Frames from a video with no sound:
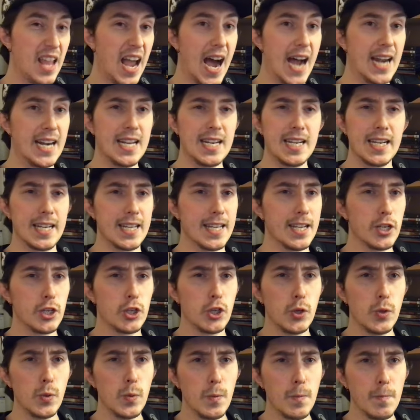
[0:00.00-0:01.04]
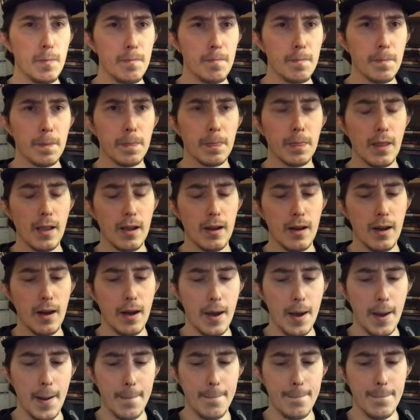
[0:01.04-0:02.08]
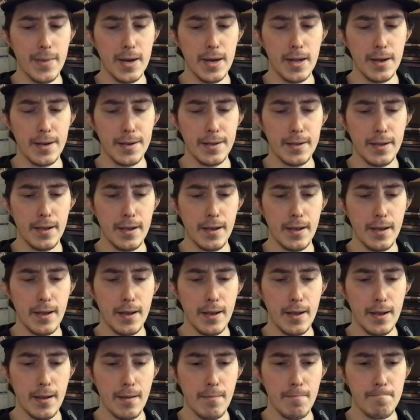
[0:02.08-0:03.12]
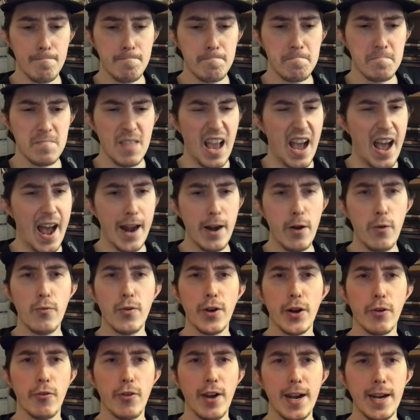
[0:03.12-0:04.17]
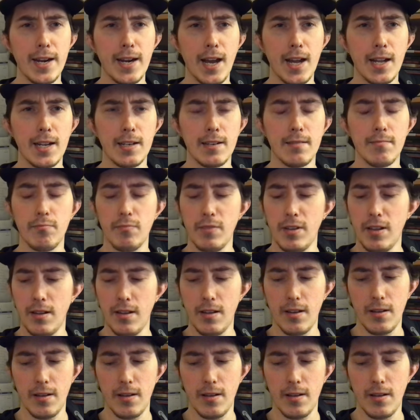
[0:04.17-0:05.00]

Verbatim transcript: I didn't get to, um, but uh, I don't regret not uh,